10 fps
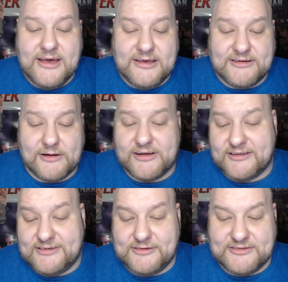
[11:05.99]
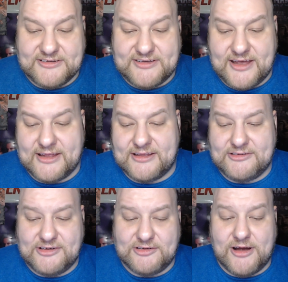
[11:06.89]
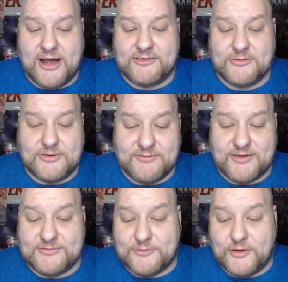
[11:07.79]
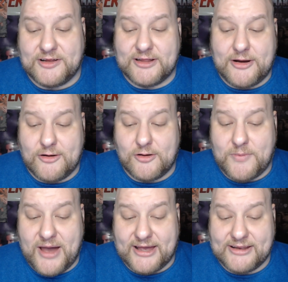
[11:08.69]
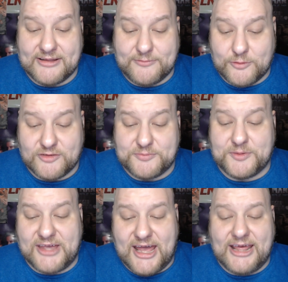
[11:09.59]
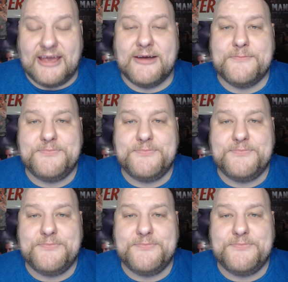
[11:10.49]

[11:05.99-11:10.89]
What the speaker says: Sarah continues to say that she tried to convince Void to let her go back into the forest, but Kenny